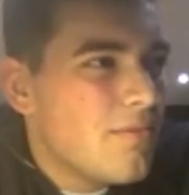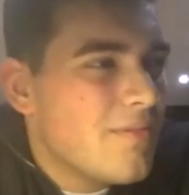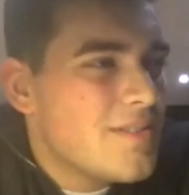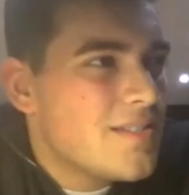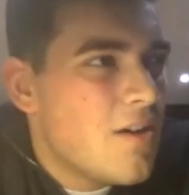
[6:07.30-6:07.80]

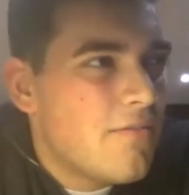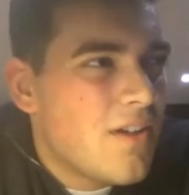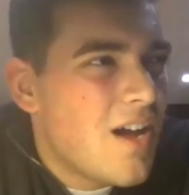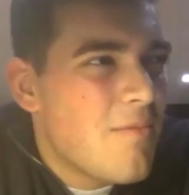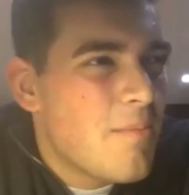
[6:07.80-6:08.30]
stuff
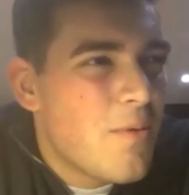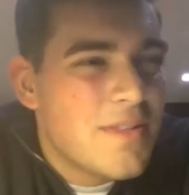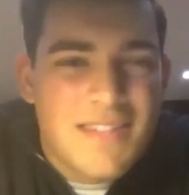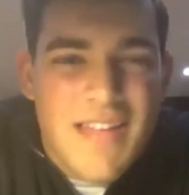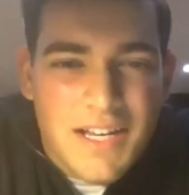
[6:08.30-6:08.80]
like I remember I went
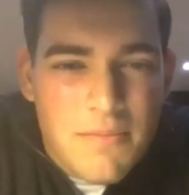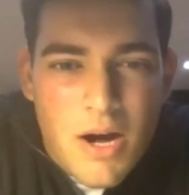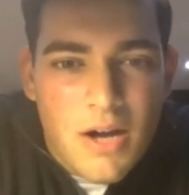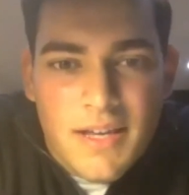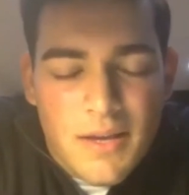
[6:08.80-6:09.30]
to Dagenham
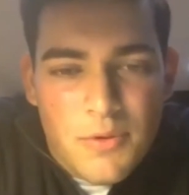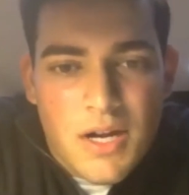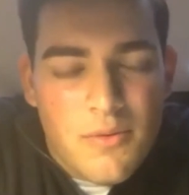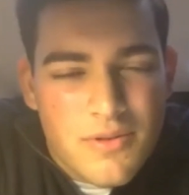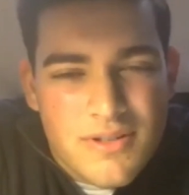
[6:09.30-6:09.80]
Market when
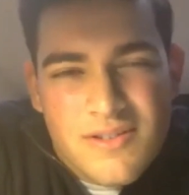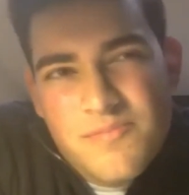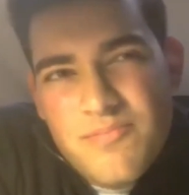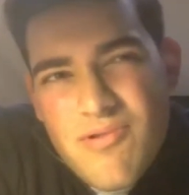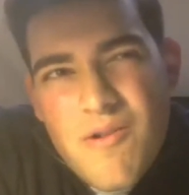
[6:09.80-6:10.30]
I
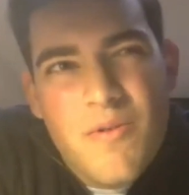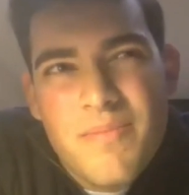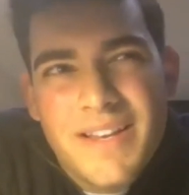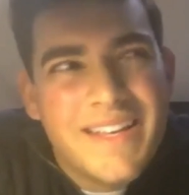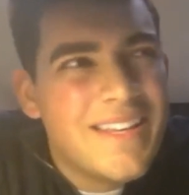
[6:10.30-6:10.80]
was
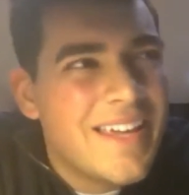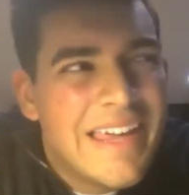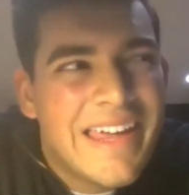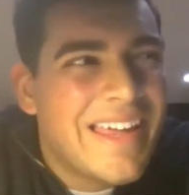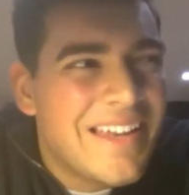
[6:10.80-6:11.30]
probably
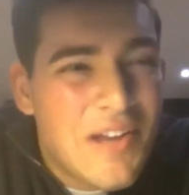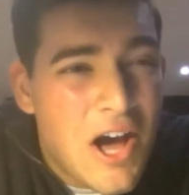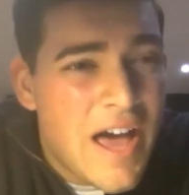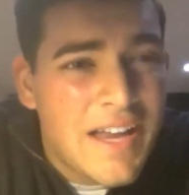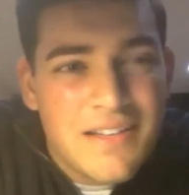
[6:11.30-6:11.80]
year
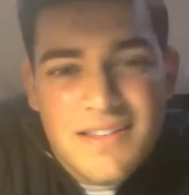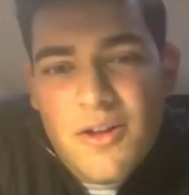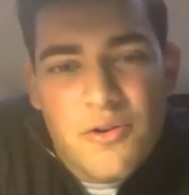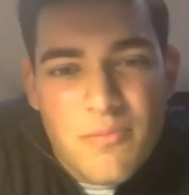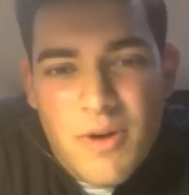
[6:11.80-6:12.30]
9,
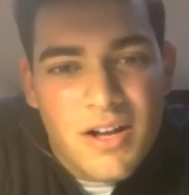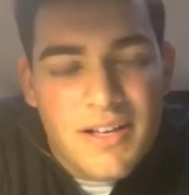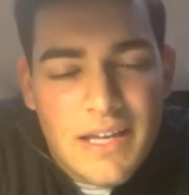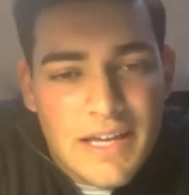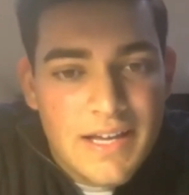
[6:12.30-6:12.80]
local
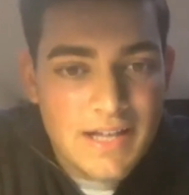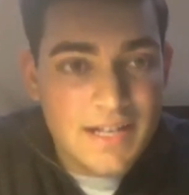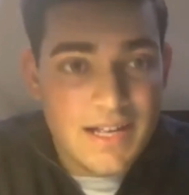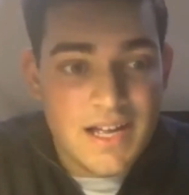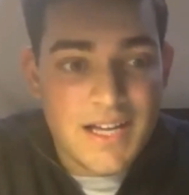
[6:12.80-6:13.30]
market.
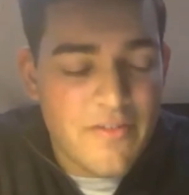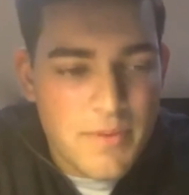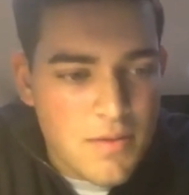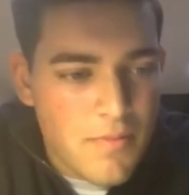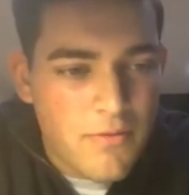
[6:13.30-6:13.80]
Never
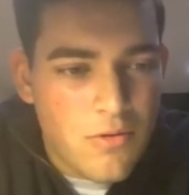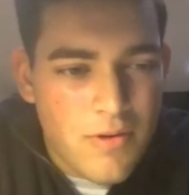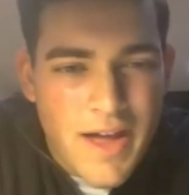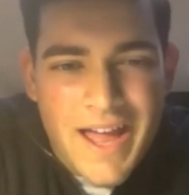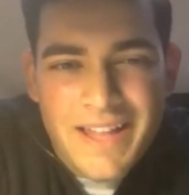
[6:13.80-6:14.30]
been there
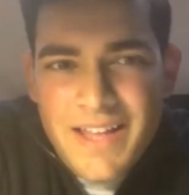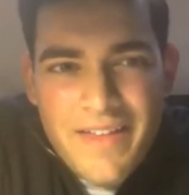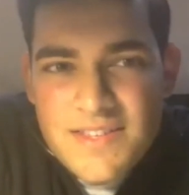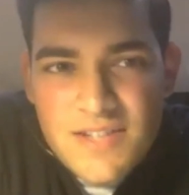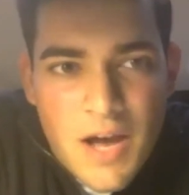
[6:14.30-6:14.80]
before, and
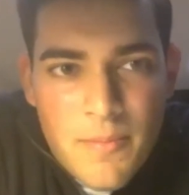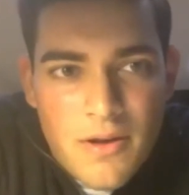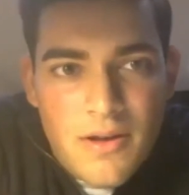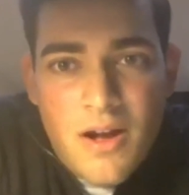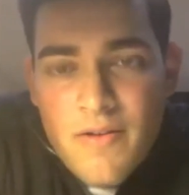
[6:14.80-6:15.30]
at the time
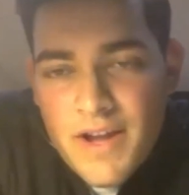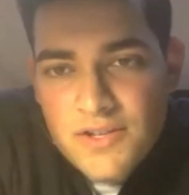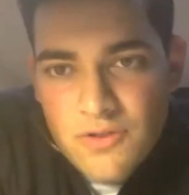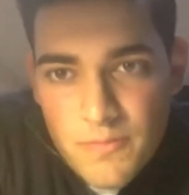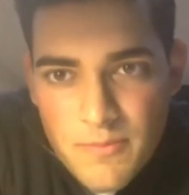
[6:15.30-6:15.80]
at our age,
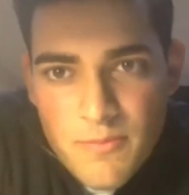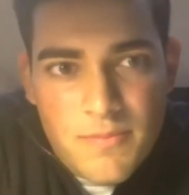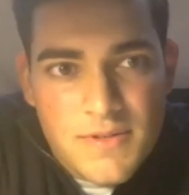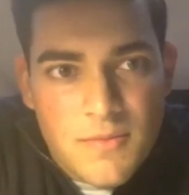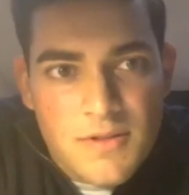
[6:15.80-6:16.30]
a lot of people
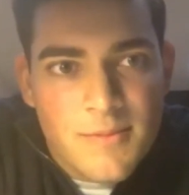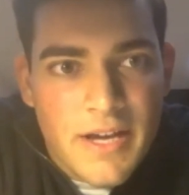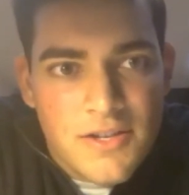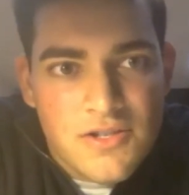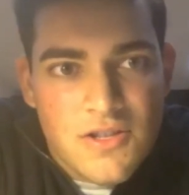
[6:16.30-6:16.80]
similar to
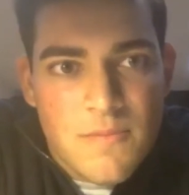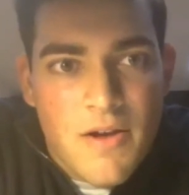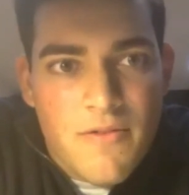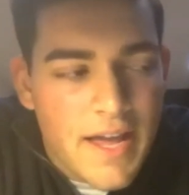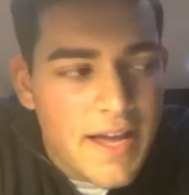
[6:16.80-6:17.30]
my age, so they
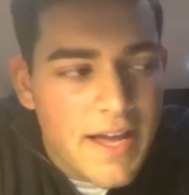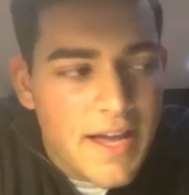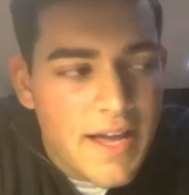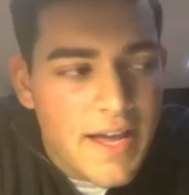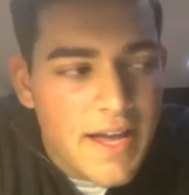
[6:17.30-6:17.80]
might relate.
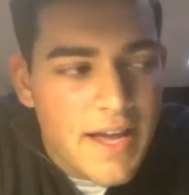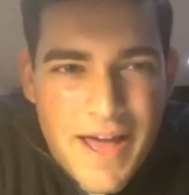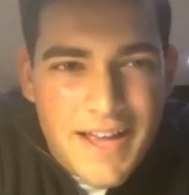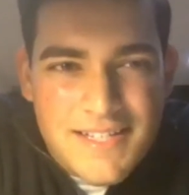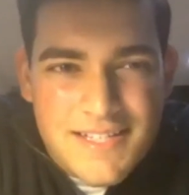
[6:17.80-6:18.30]

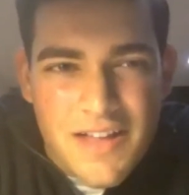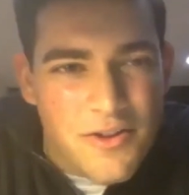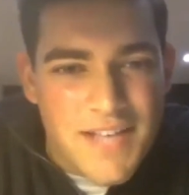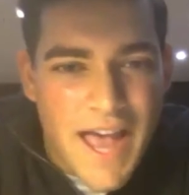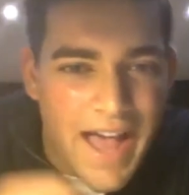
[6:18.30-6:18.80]
Snapbacks,
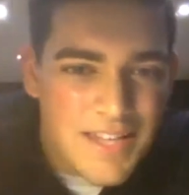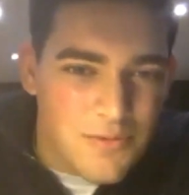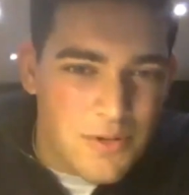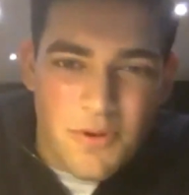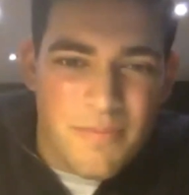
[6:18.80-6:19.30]
like those
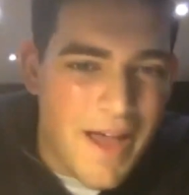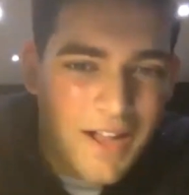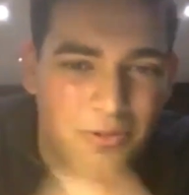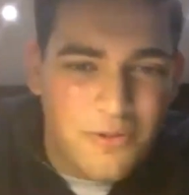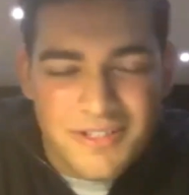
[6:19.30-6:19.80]
hats where you put them
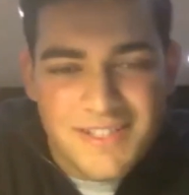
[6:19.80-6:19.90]
backwards.